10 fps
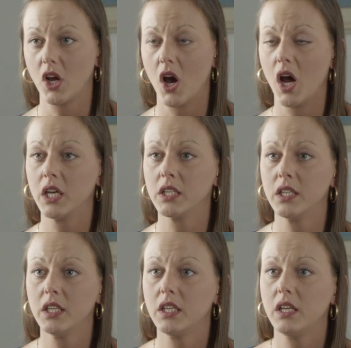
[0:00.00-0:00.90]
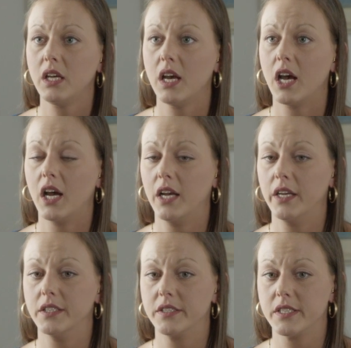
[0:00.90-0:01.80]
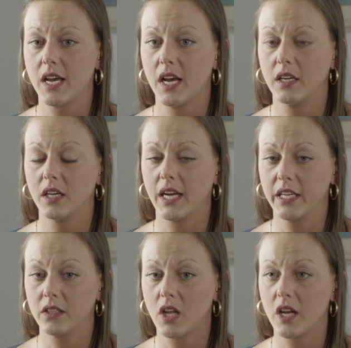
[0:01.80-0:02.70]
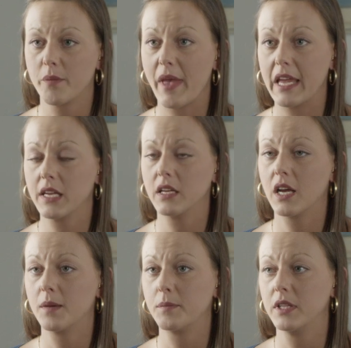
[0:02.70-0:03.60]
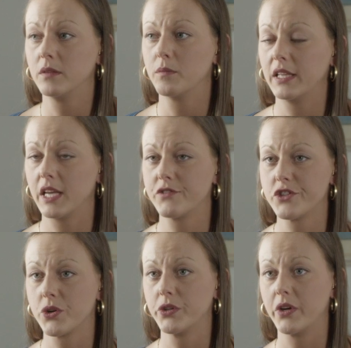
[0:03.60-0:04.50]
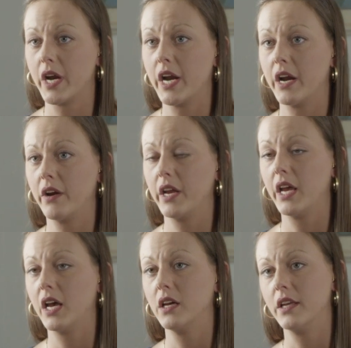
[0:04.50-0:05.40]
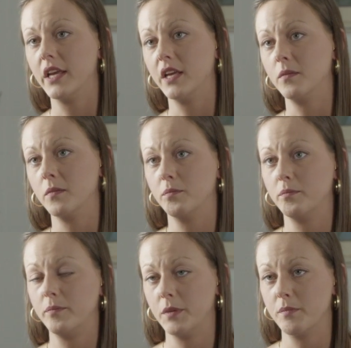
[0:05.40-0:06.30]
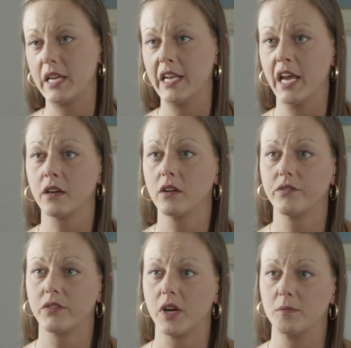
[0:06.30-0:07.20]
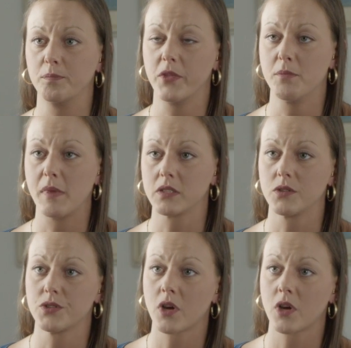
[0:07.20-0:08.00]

gone, and I get a lot of pain up in my left shoulder area and in my neck from the muscles